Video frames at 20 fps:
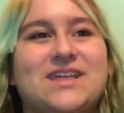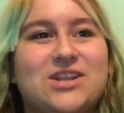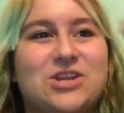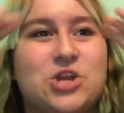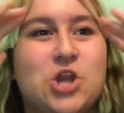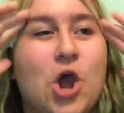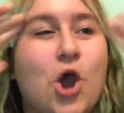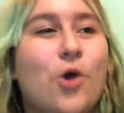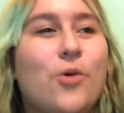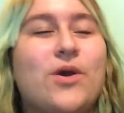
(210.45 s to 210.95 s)

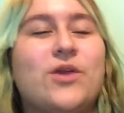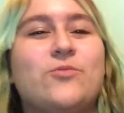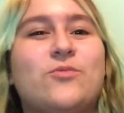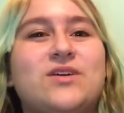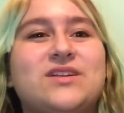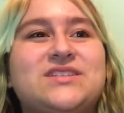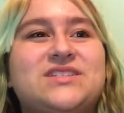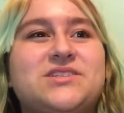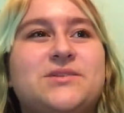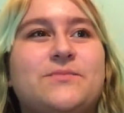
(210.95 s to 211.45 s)
no one
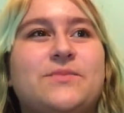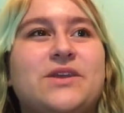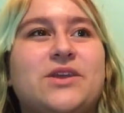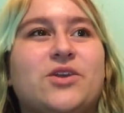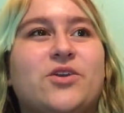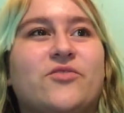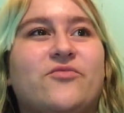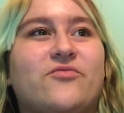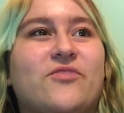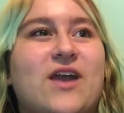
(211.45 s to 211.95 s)
wants to be
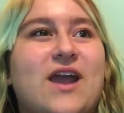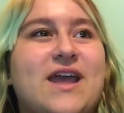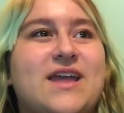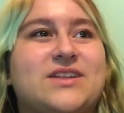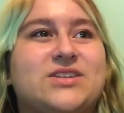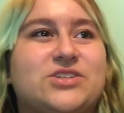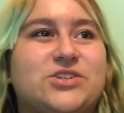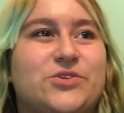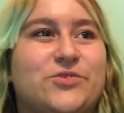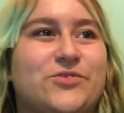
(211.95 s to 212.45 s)
your
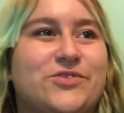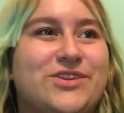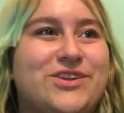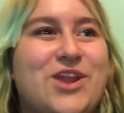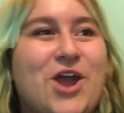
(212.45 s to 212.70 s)
friend, dude.